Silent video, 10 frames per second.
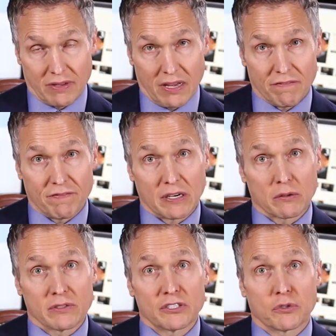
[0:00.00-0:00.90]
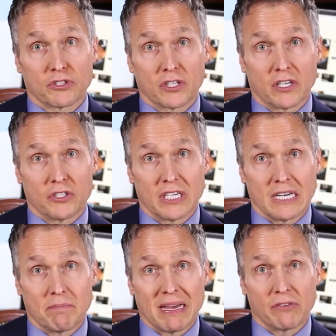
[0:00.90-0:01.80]
A federal district judge
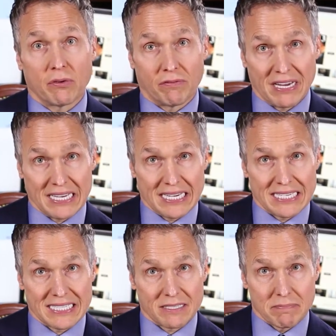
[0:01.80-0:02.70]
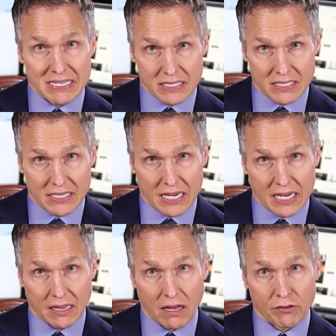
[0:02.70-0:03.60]
in Pennsylvania dismissed
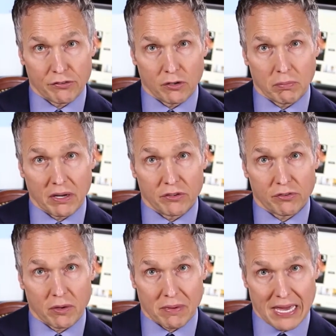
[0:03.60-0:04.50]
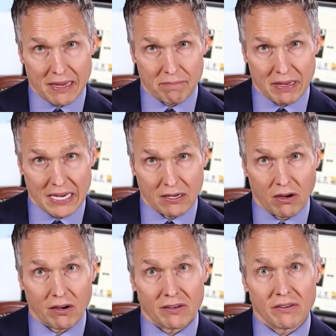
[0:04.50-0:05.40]
a lawsuit by the Trump campaign
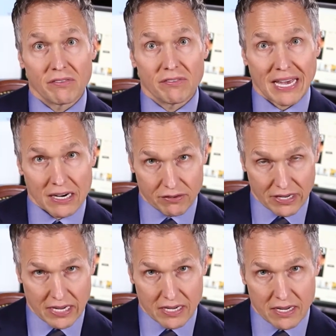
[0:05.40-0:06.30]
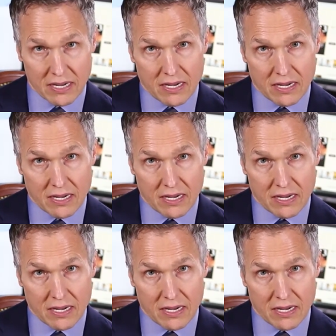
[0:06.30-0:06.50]
on Saturday,